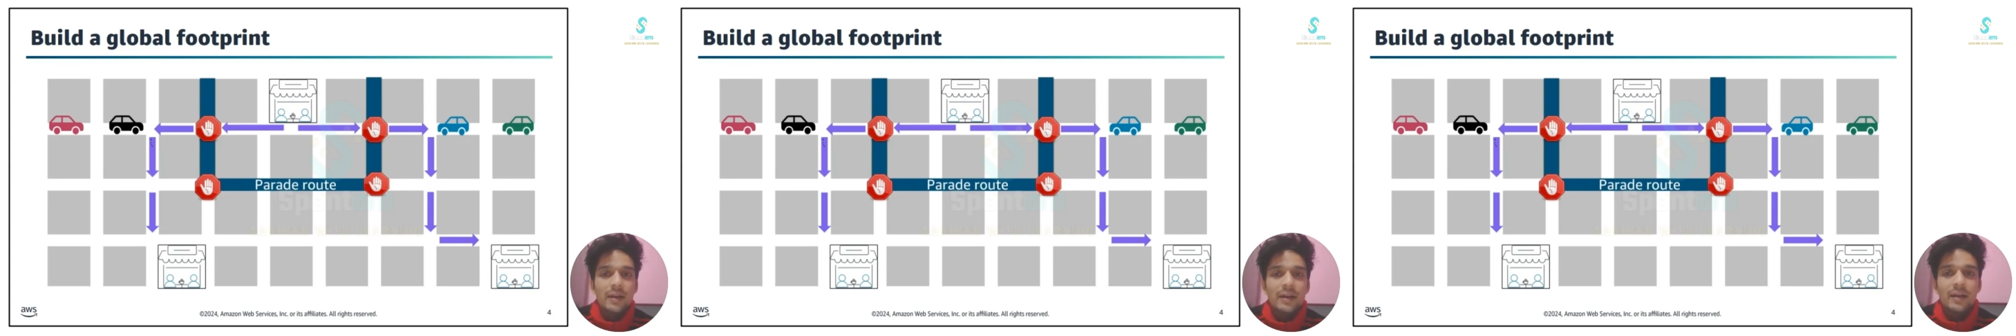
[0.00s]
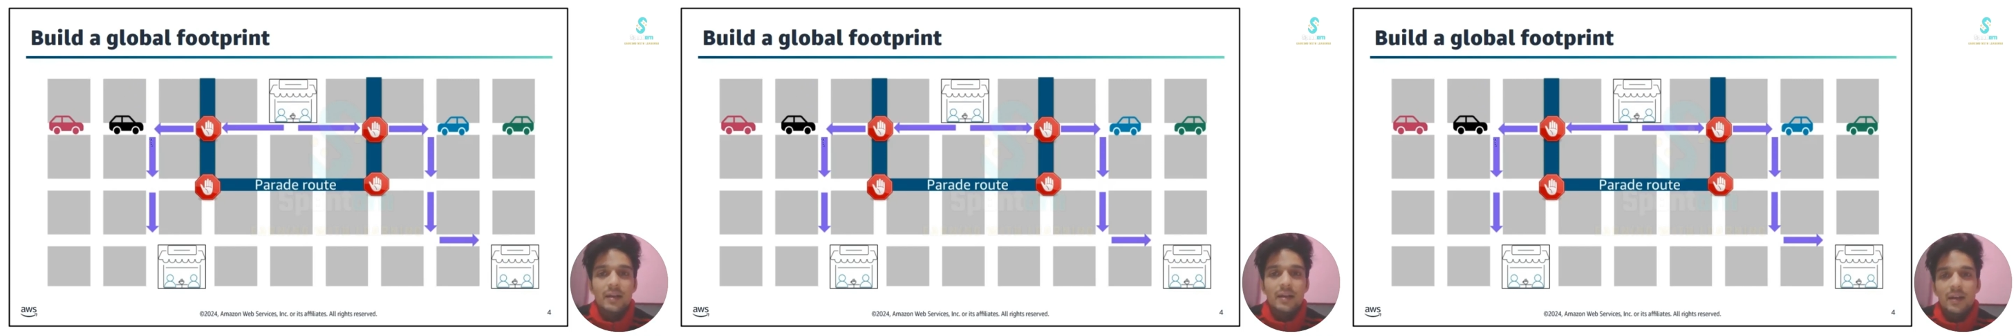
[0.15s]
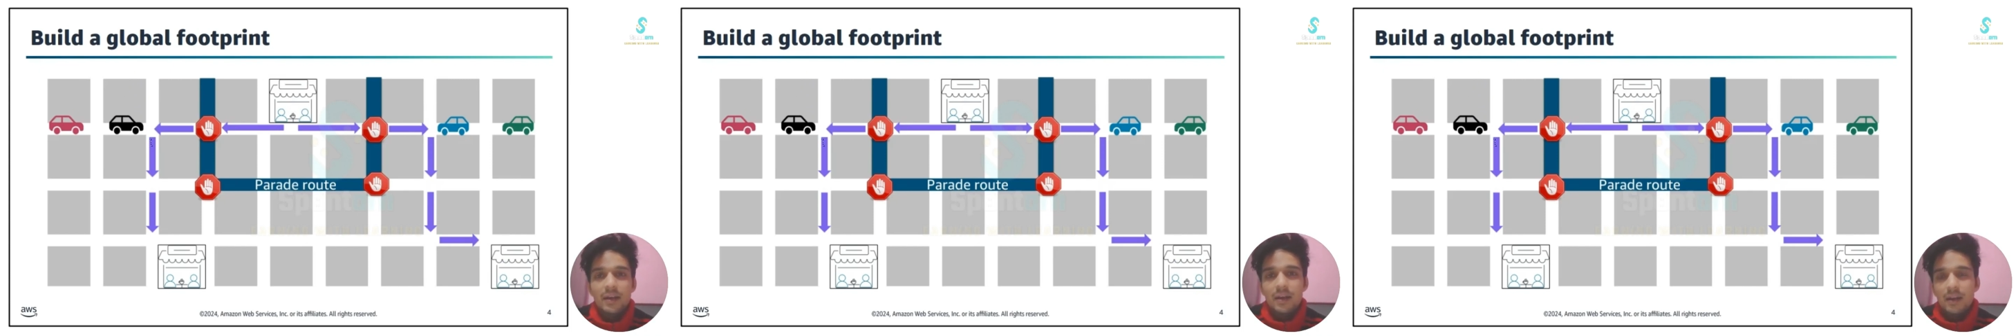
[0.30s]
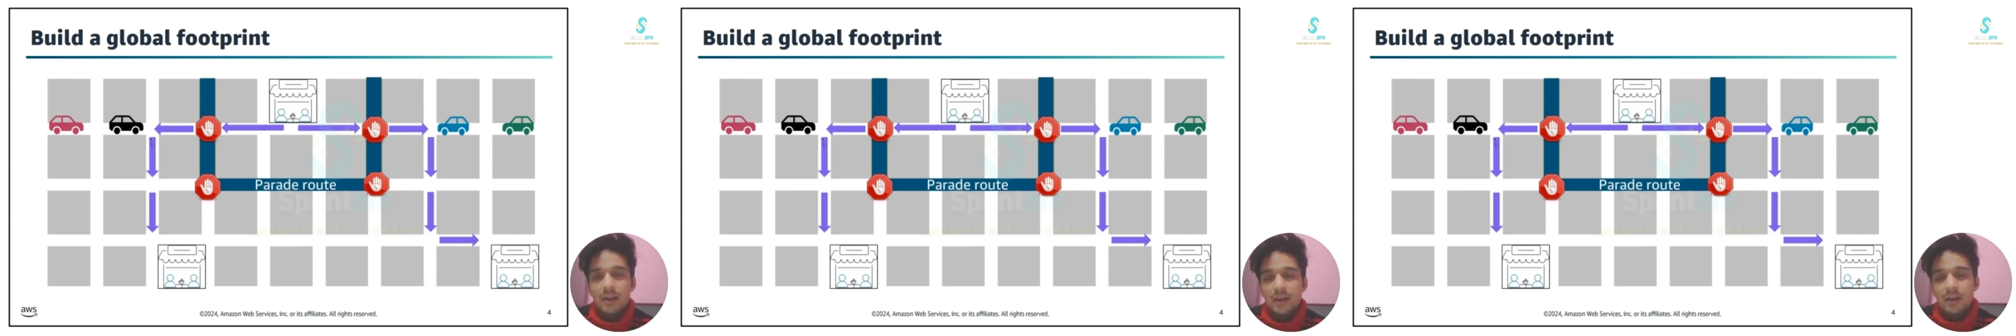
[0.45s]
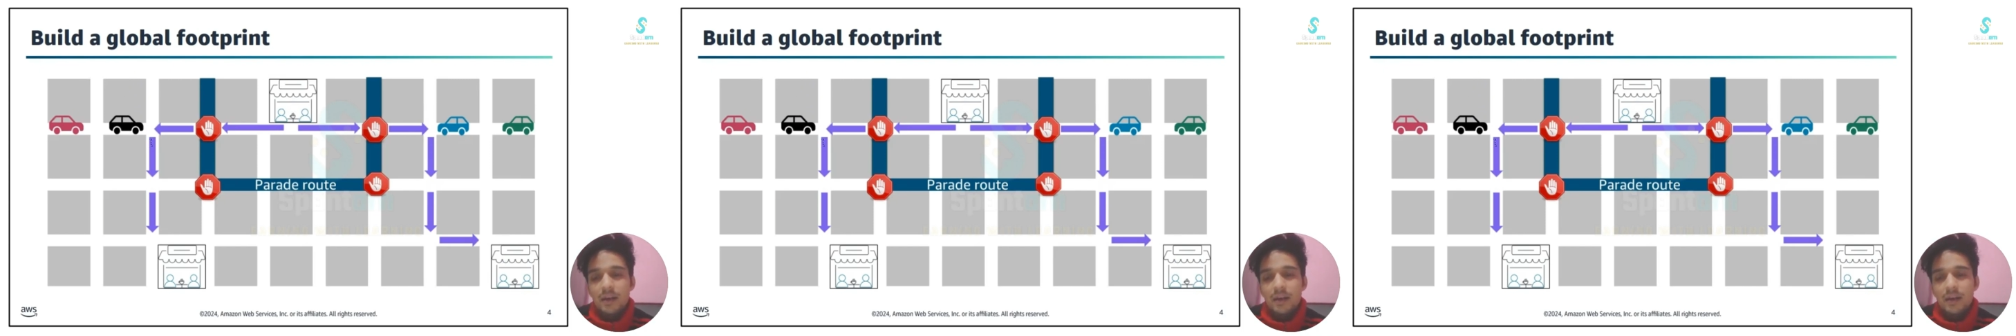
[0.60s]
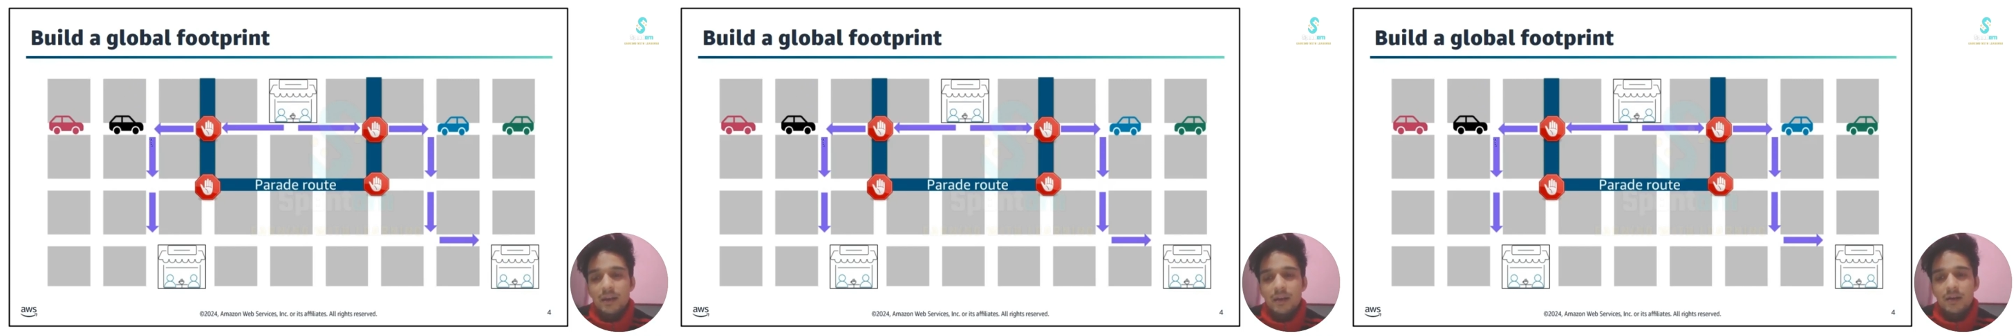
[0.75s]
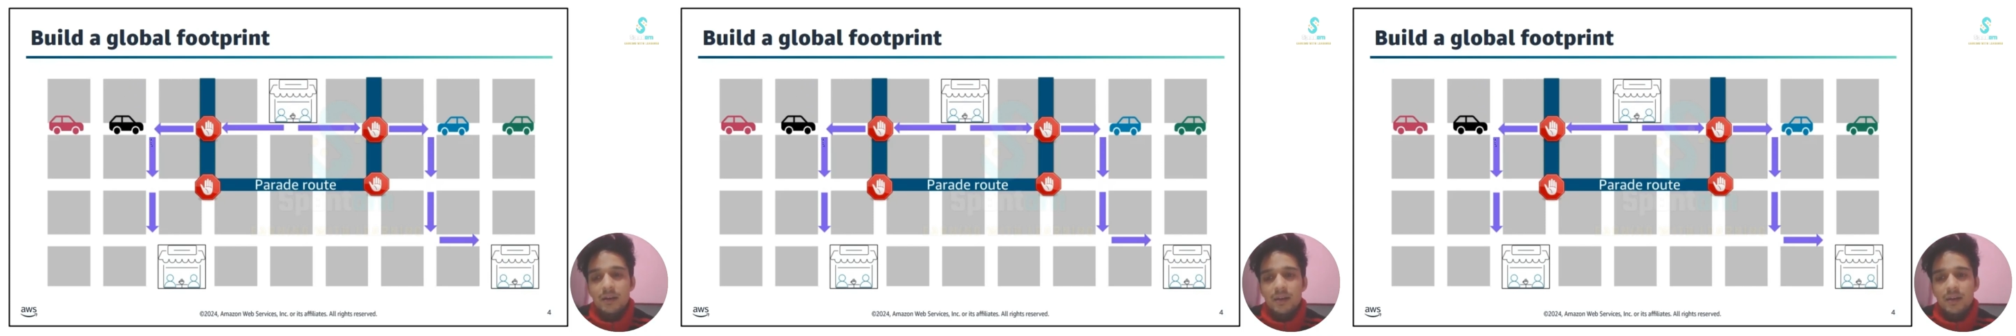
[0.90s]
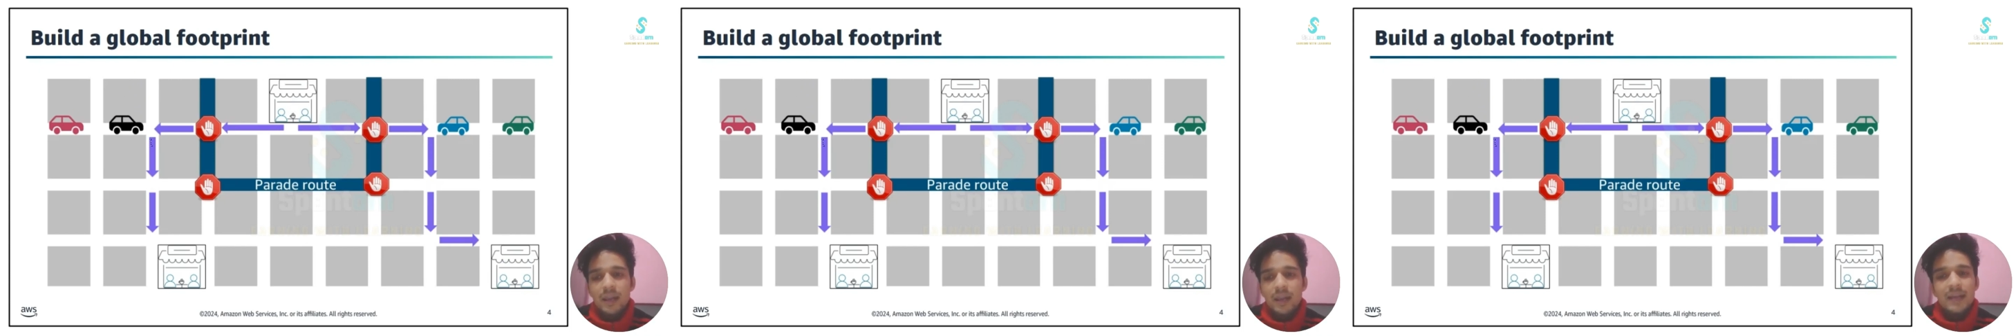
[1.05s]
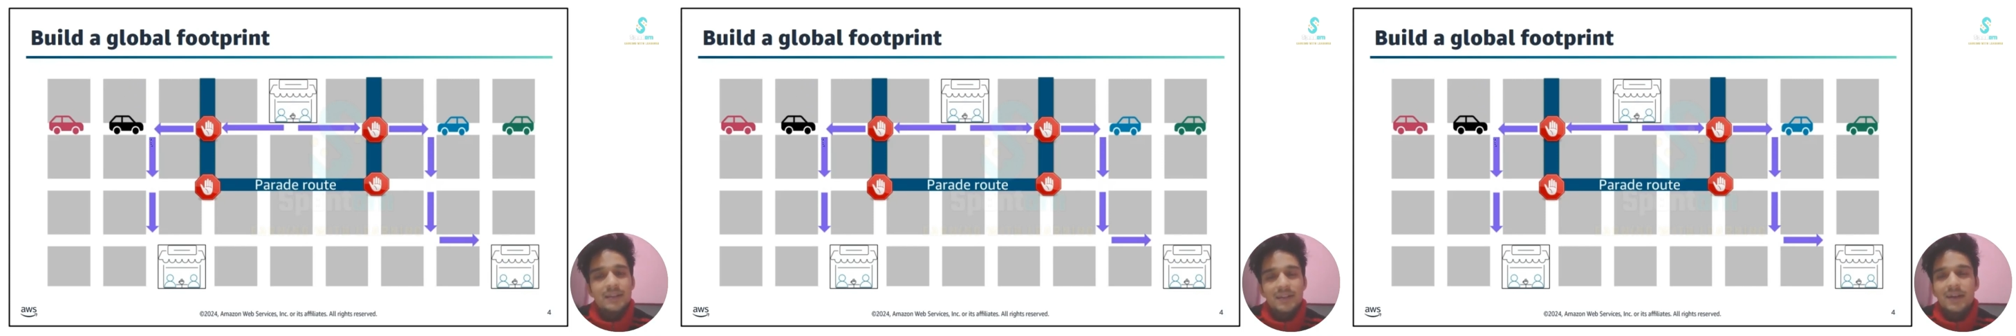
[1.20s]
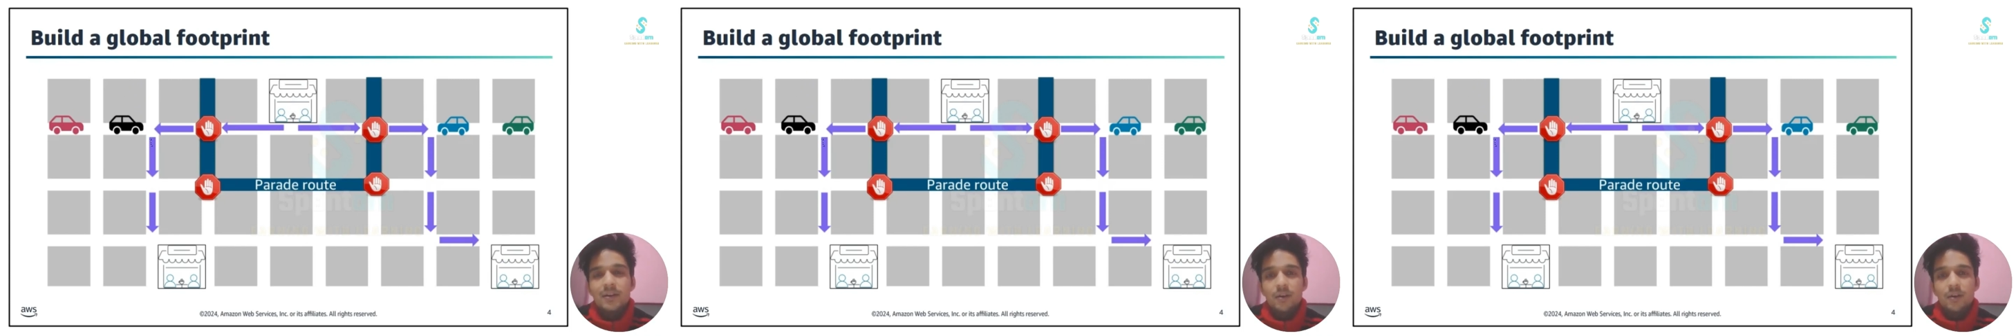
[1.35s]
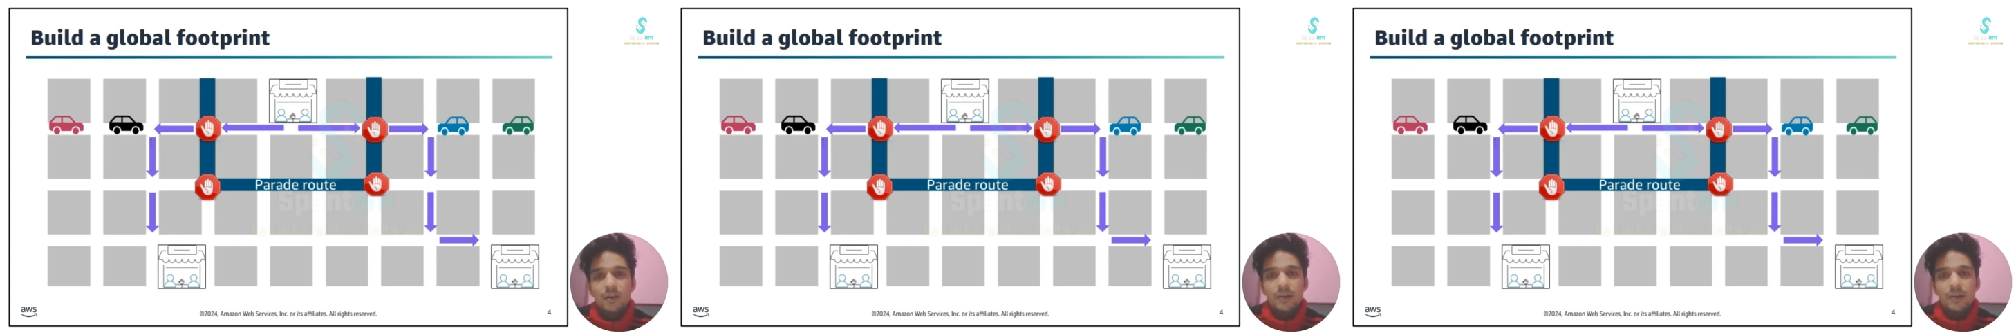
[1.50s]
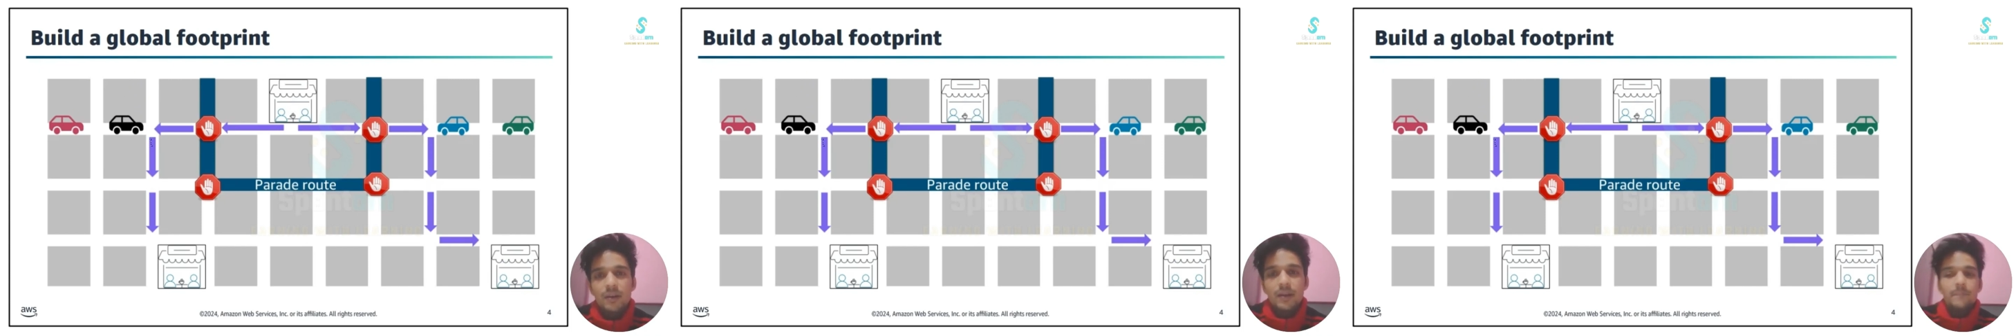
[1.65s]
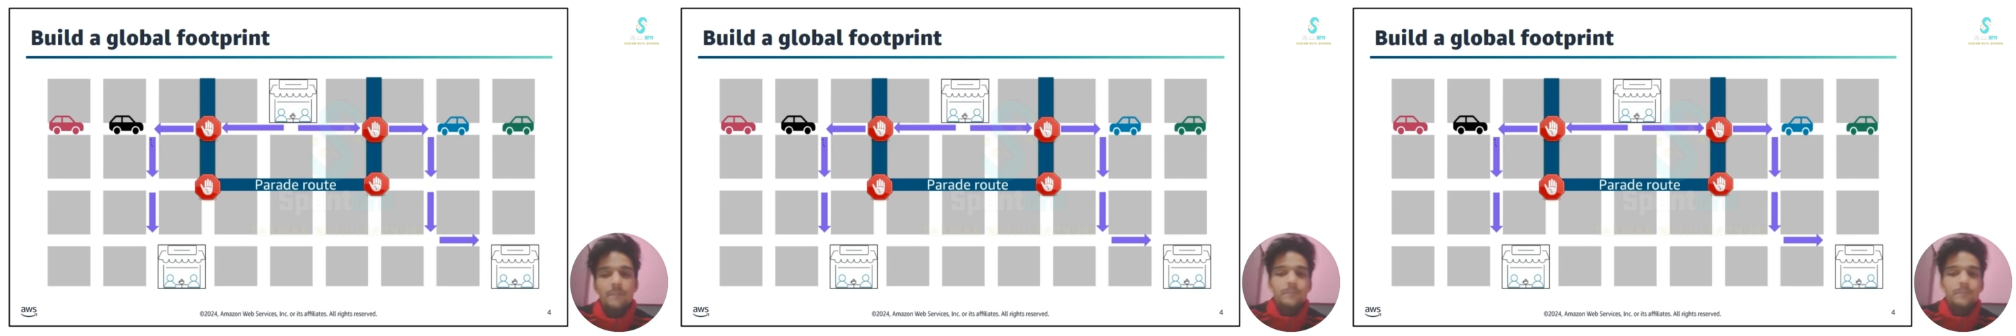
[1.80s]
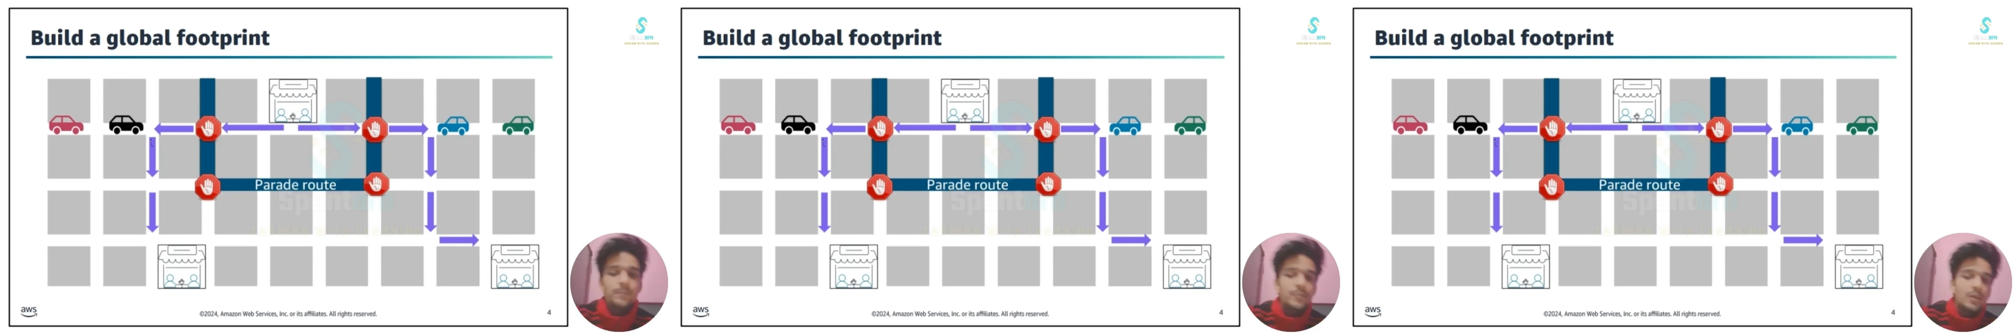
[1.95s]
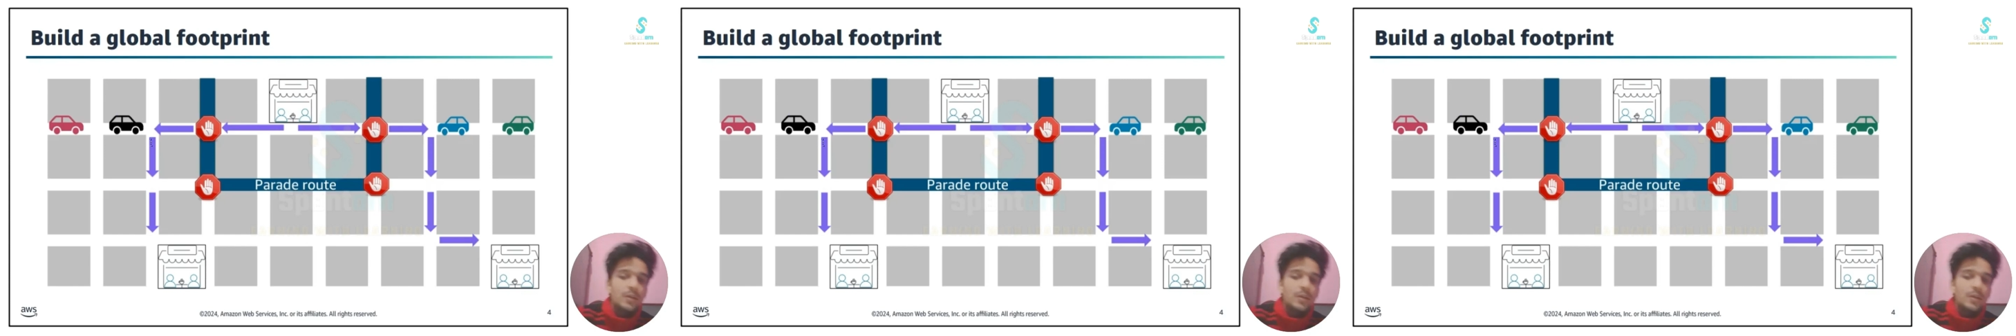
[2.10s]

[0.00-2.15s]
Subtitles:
right? Like that only.